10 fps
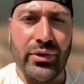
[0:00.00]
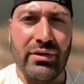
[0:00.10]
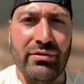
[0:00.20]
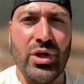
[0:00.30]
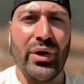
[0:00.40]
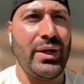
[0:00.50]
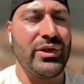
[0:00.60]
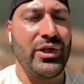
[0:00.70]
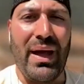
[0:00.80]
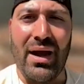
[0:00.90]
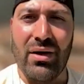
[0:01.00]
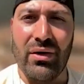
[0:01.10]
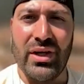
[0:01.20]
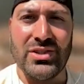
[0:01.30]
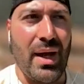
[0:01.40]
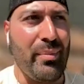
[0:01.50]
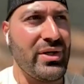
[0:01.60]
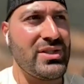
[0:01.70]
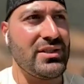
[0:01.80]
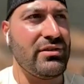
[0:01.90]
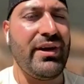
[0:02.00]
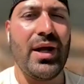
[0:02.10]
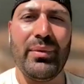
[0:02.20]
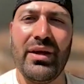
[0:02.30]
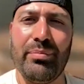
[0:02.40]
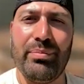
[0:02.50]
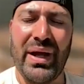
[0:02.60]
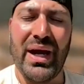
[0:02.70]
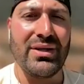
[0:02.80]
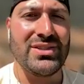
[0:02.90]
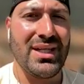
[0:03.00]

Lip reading: You have no idea what their background is. That person has a family of parents,